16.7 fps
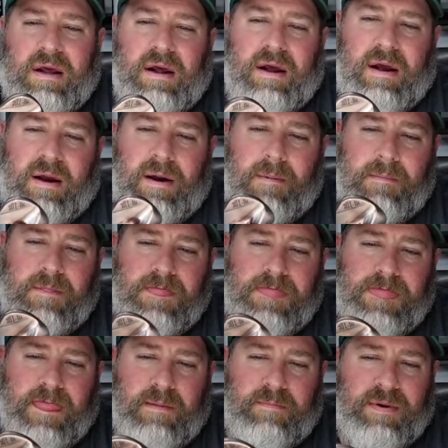
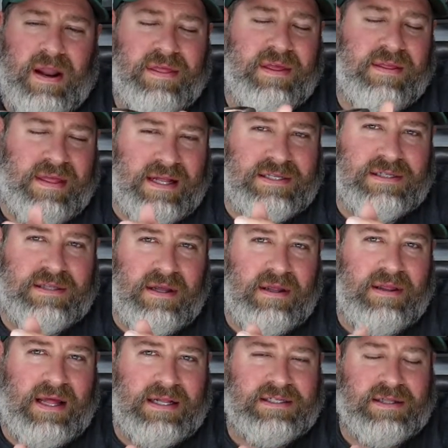But I think that's
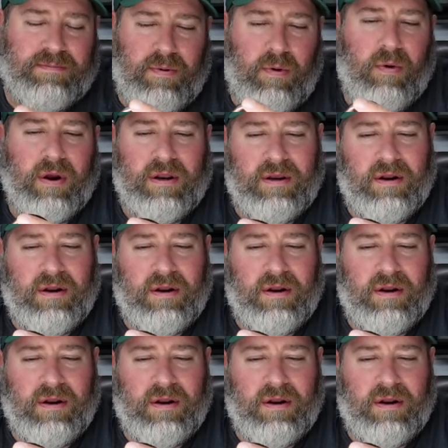the point.